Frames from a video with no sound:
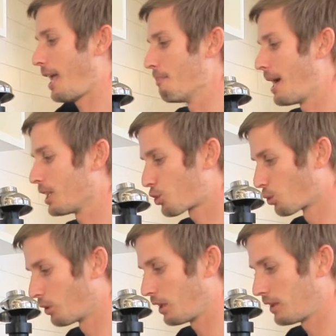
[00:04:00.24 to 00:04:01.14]
and make
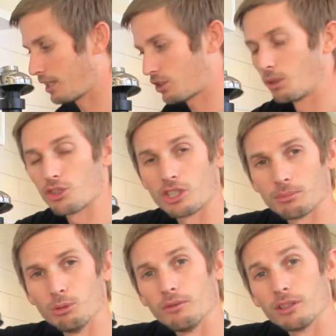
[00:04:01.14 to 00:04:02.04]
sure that that switch
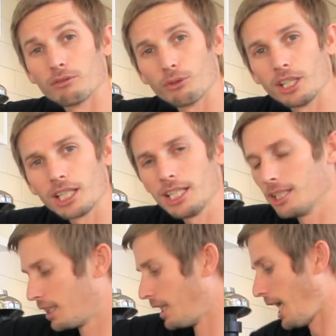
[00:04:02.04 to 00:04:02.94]
is moving freely
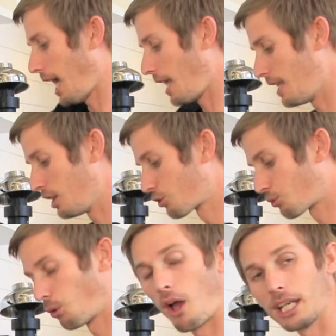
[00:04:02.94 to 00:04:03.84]
and then
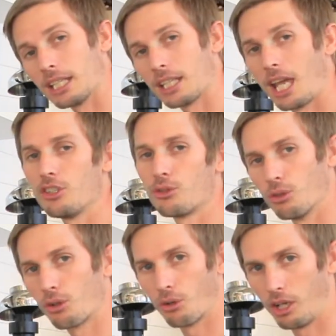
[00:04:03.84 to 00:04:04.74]
try and engage
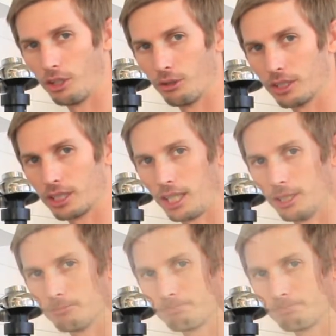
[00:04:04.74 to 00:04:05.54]
your grinder again.